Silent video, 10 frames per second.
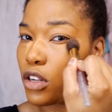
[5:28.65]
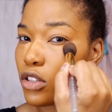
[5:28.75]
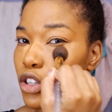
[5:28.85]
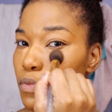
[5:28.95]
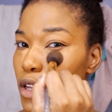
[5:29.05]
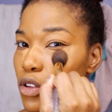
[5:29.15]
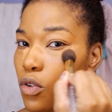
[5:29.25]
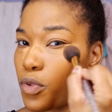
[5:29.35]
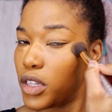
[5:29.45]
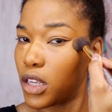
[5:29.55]
there should be
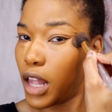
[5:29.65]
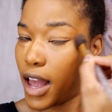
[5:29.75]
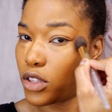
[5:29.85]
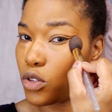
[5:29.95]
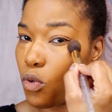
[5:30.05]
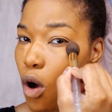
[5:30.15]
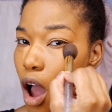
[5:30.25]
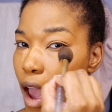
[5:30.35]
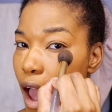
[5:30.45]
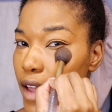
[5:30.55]
no reason as to
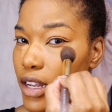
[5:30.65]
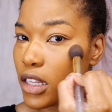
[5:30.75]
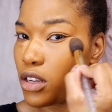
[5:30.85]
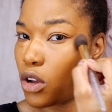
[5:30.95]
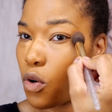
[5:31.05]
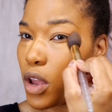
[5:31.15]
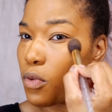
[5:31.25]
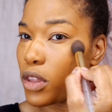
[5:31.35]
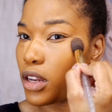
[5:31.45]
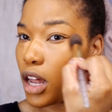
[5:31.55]
why I need to go
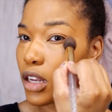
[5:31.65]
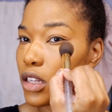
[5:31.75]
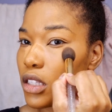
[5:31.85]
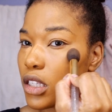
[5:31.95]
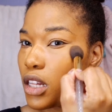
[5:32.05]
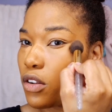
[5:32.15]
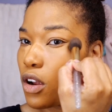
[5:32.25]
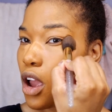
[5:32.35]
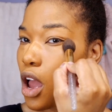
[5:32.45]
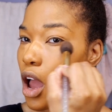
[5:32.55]
in with a lot of concealer.